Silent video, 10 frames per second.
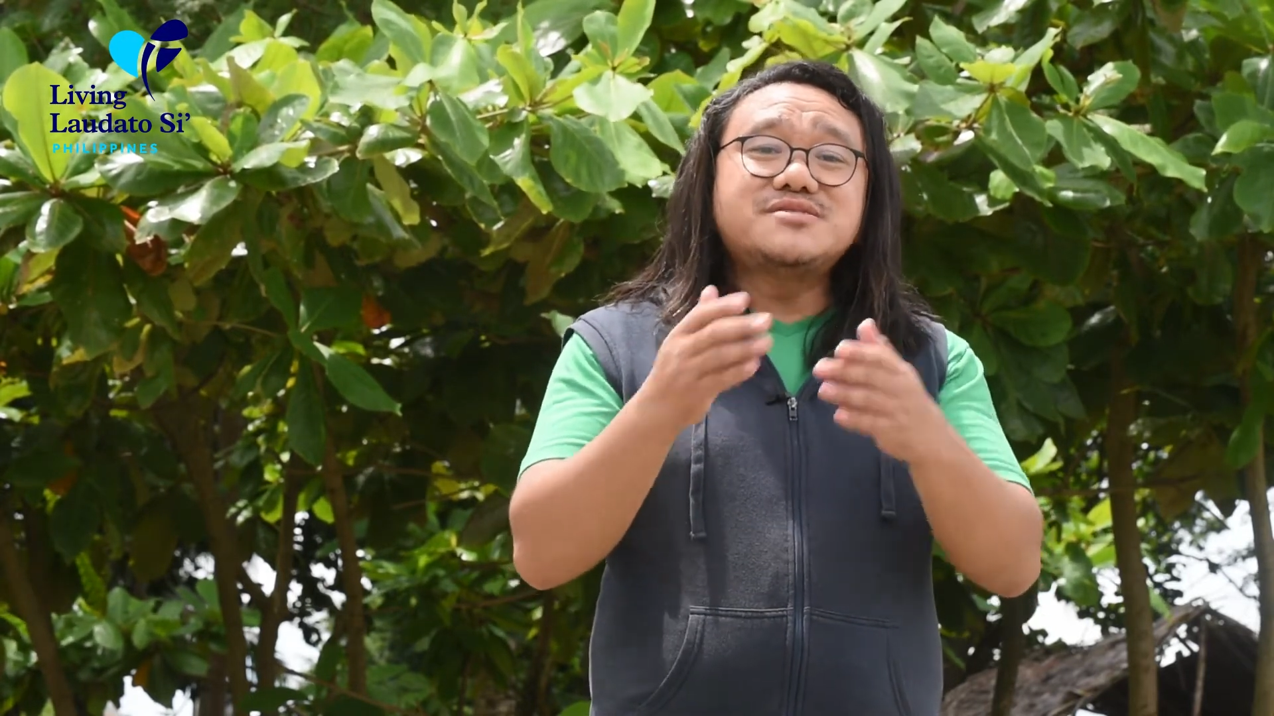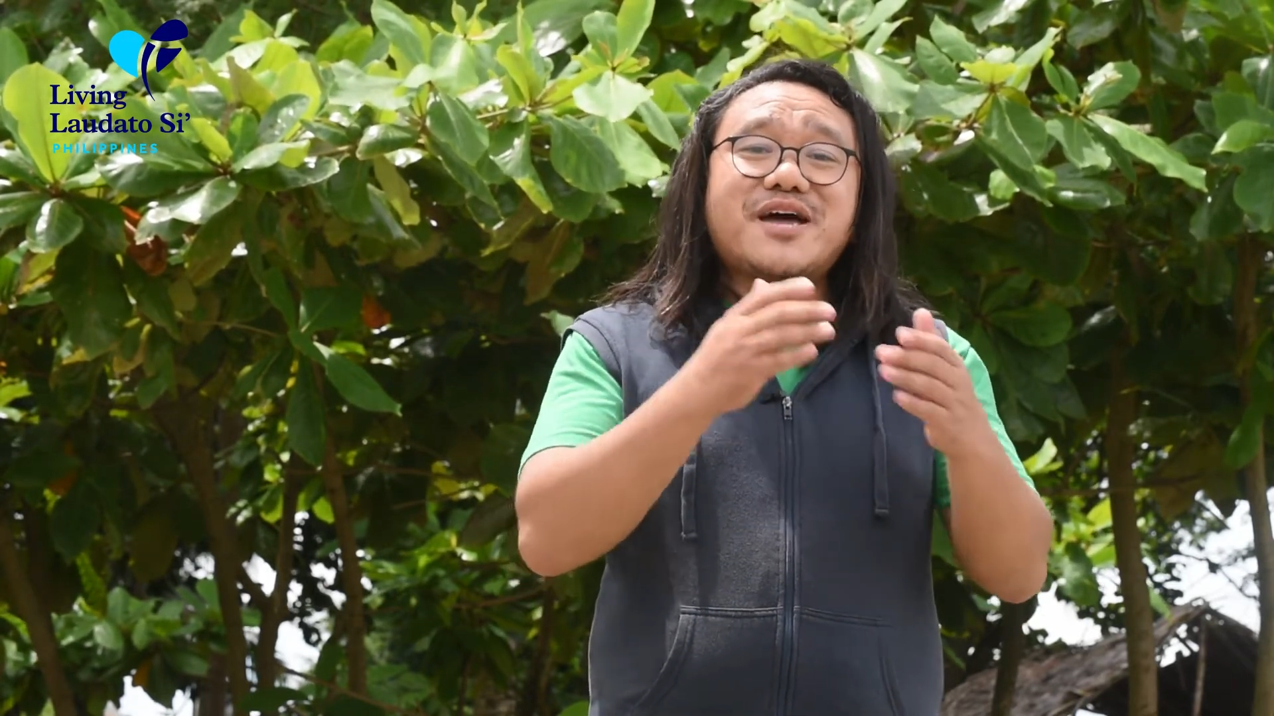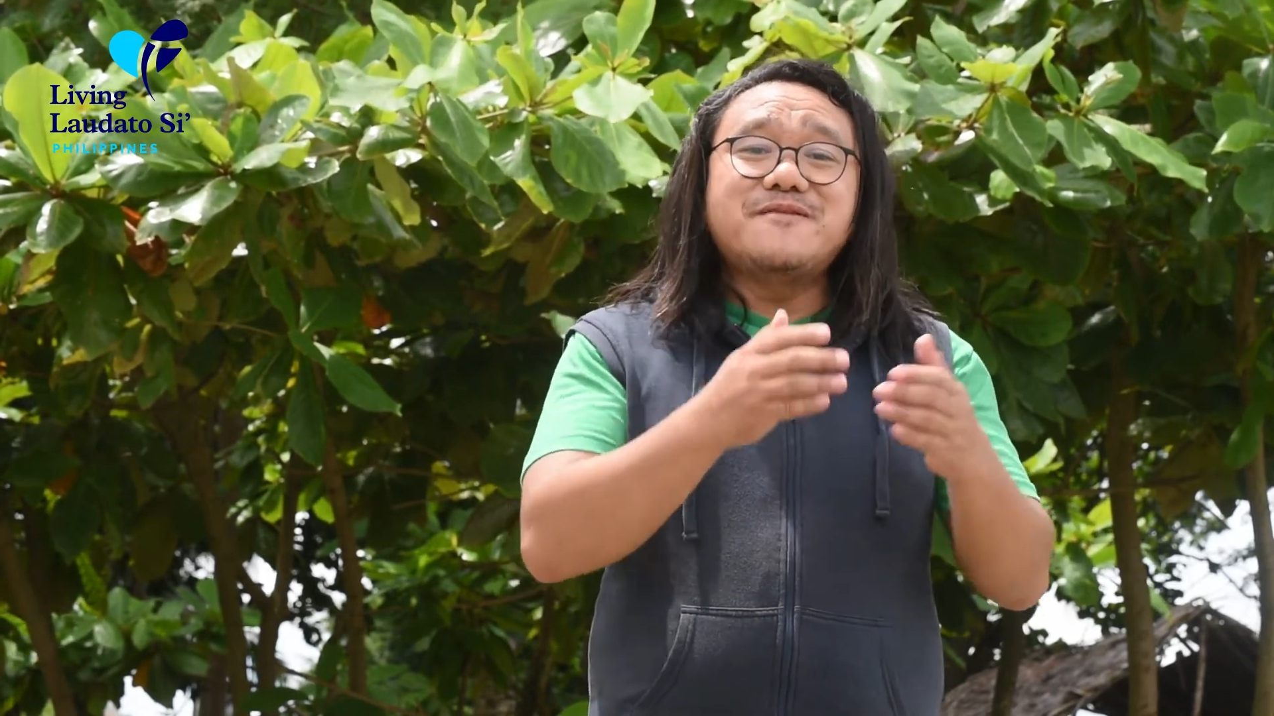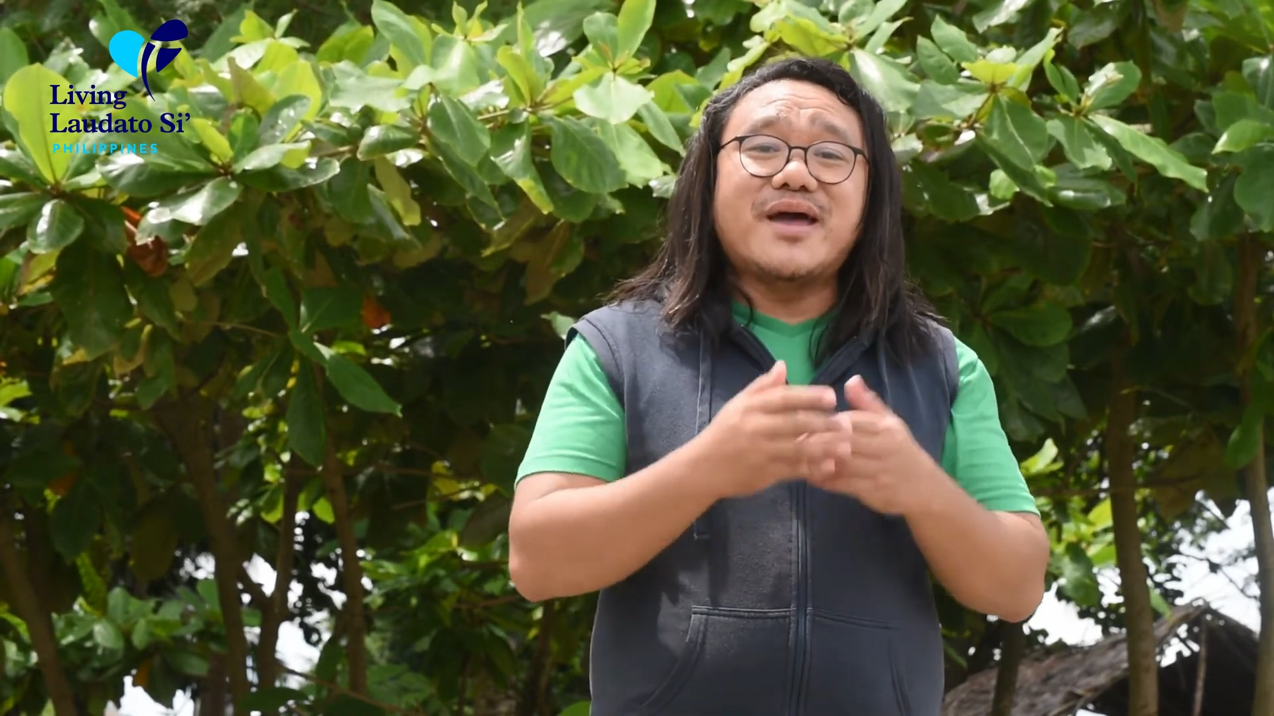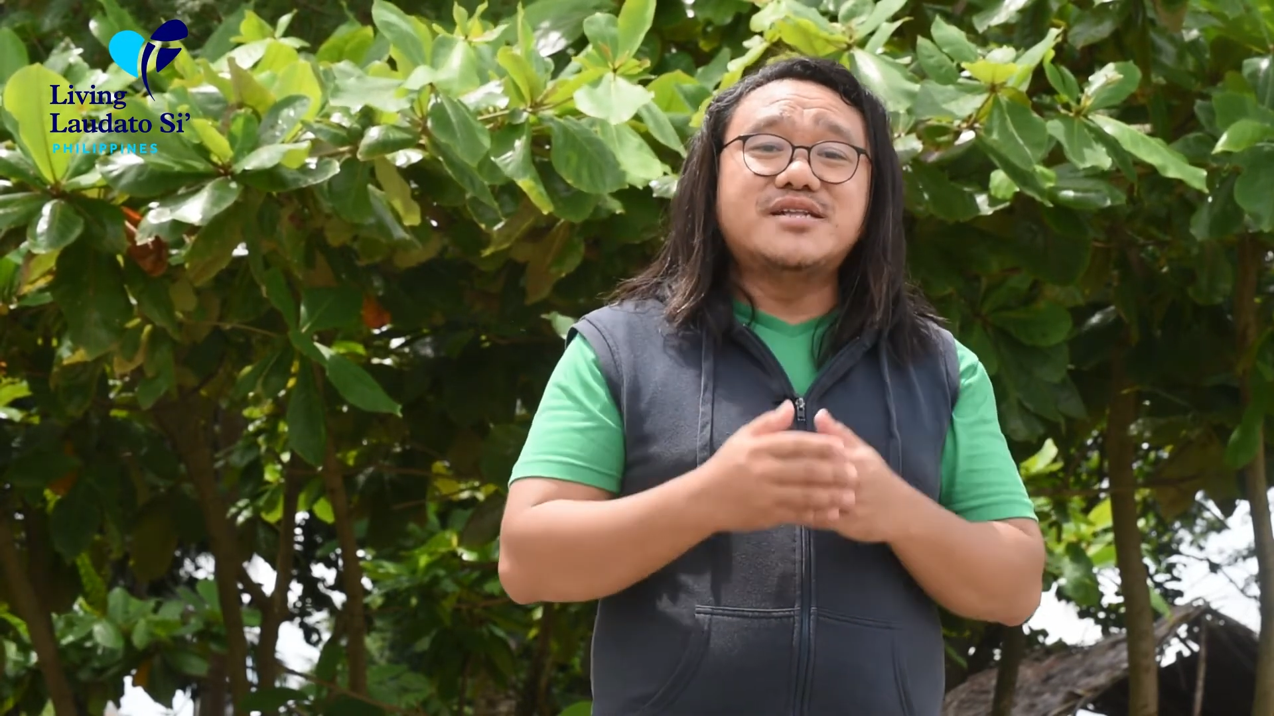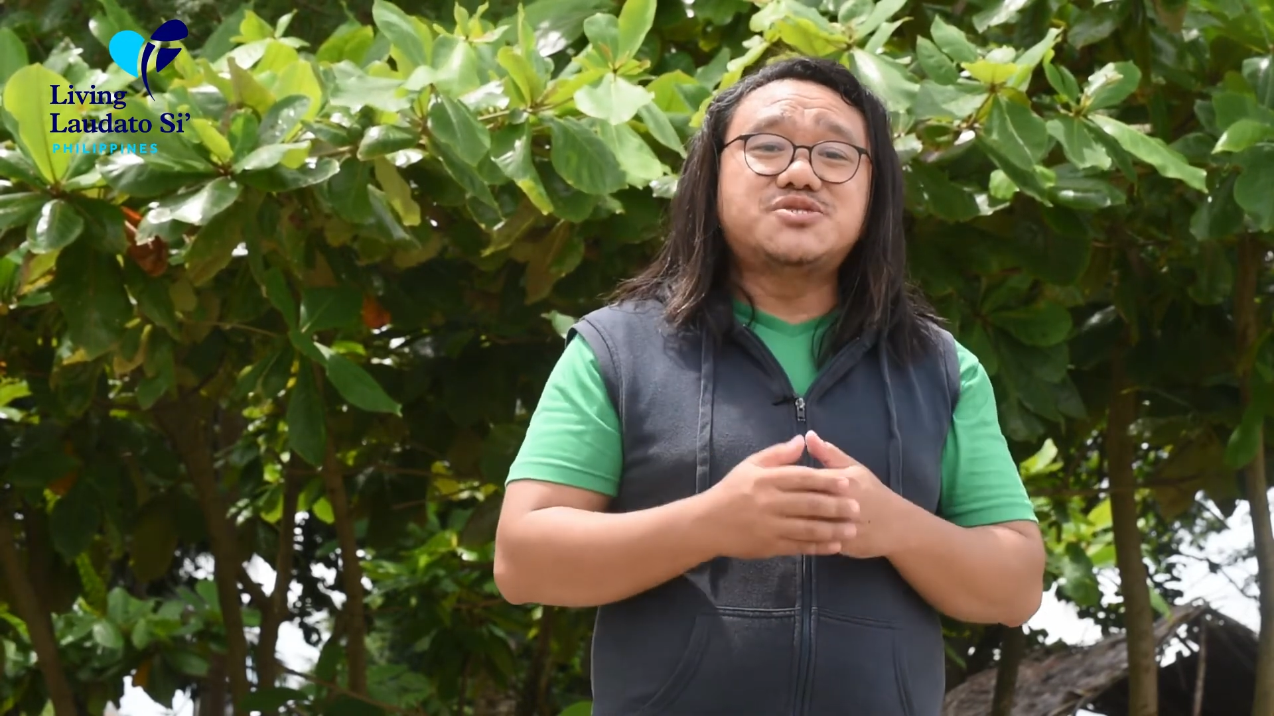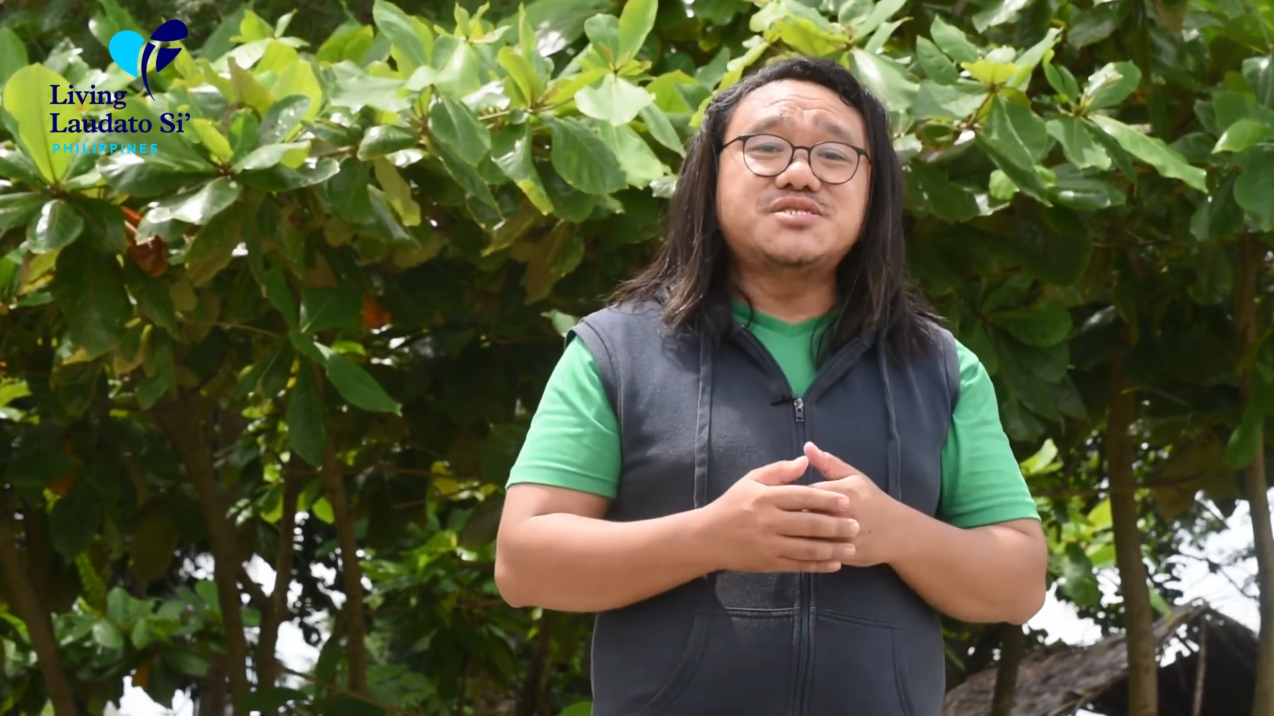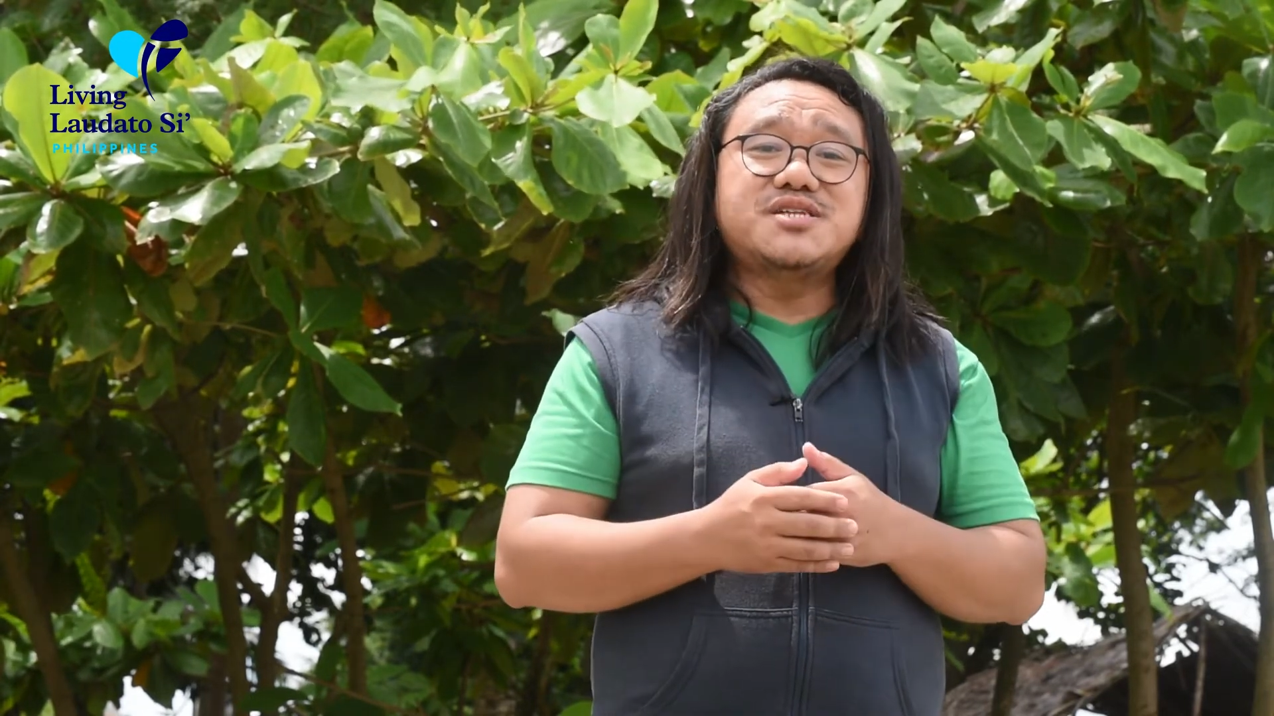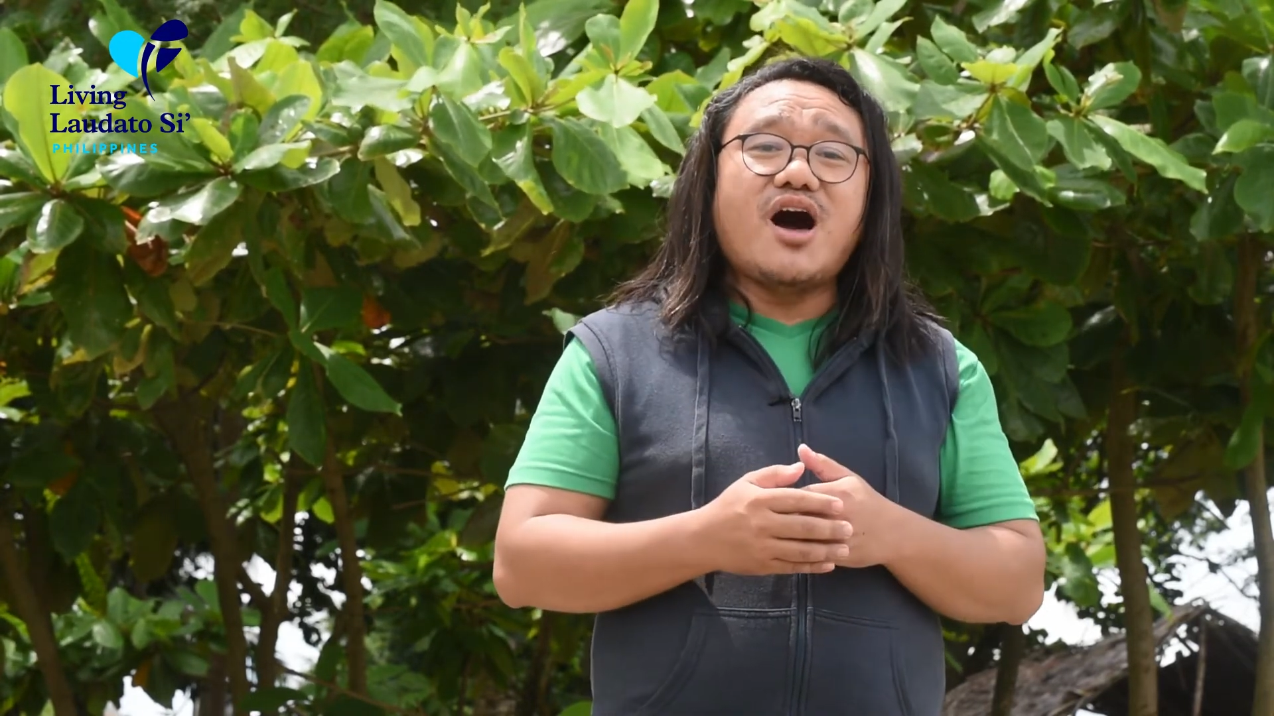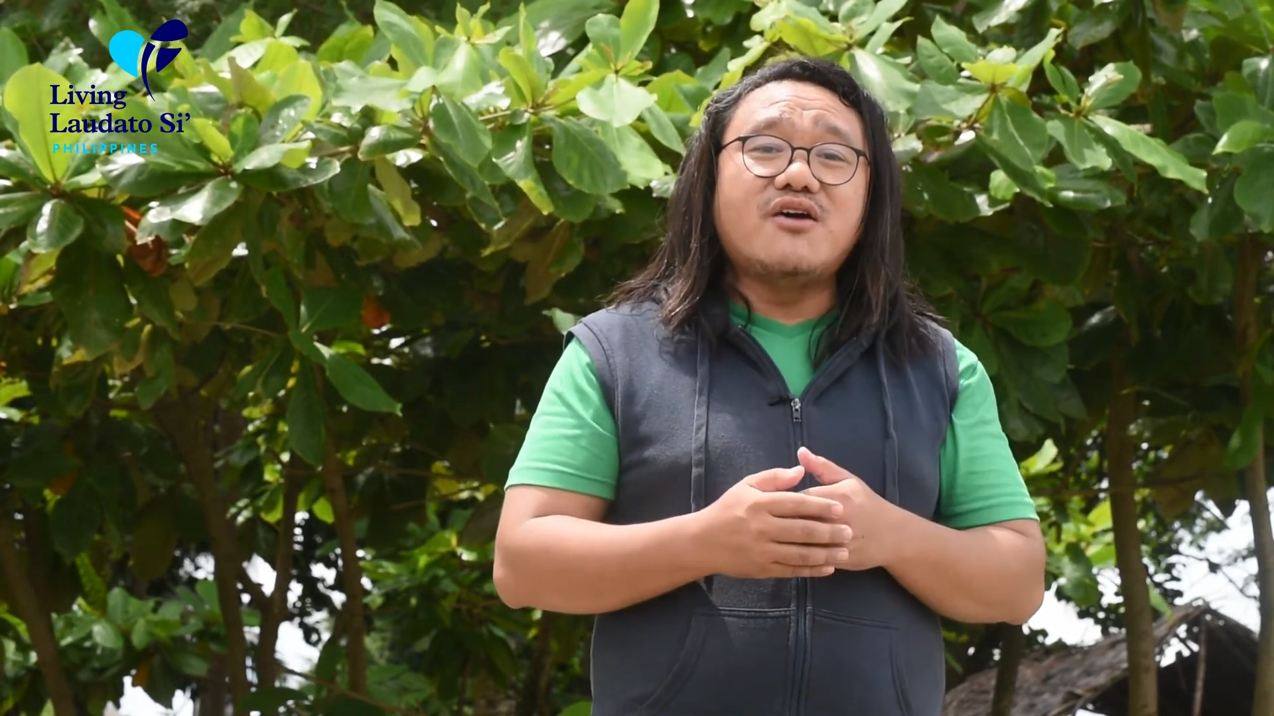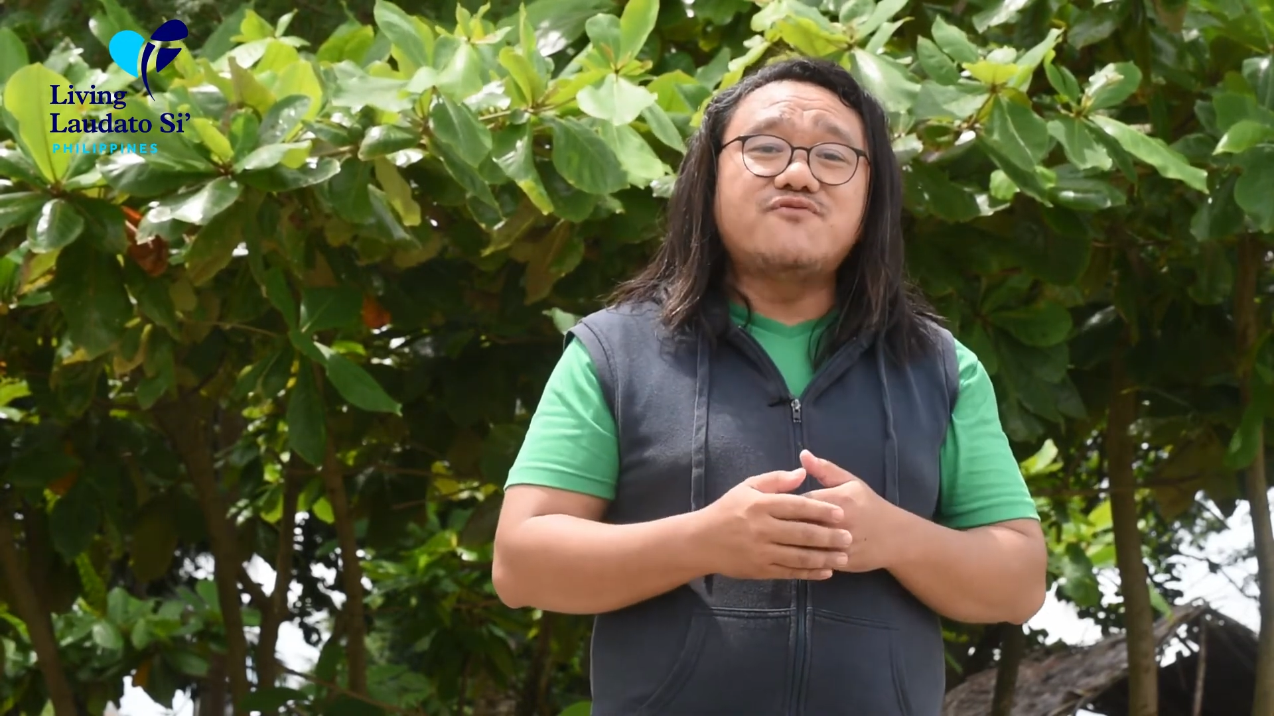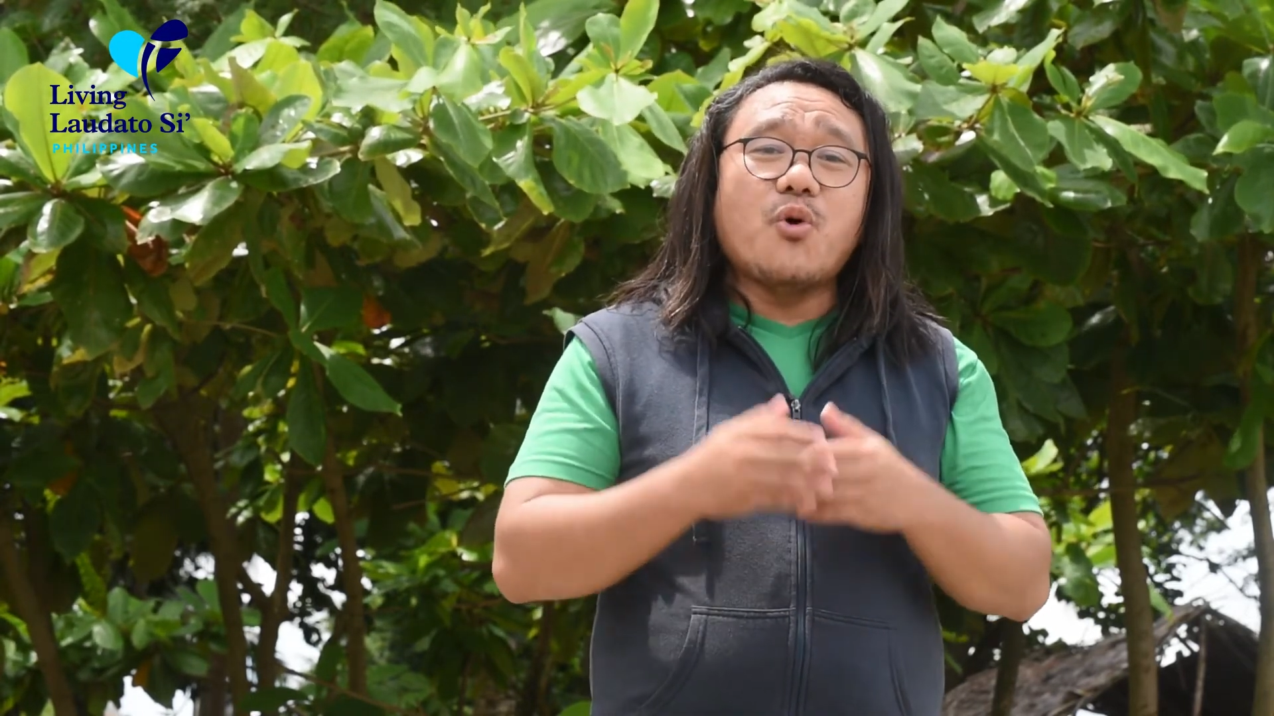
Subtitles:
dimension of